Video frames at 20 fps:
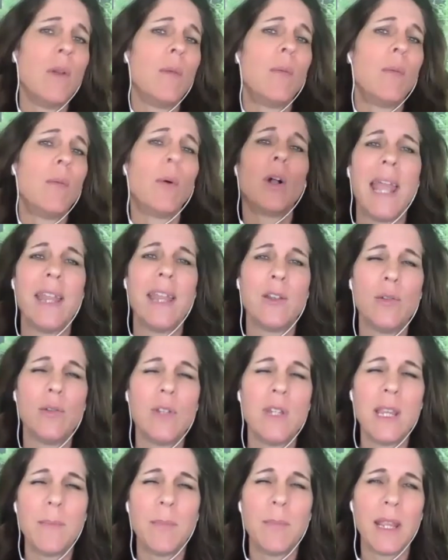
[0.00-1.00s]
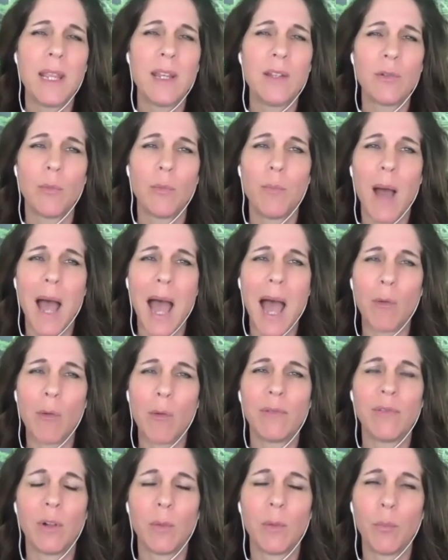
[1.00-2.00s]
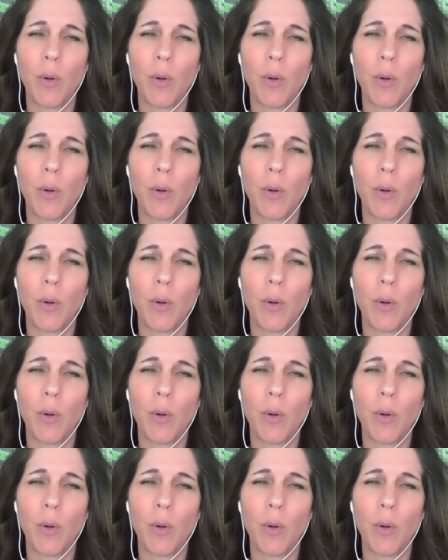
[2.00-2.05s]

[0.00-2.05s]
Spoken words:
will guide you deeply into powerful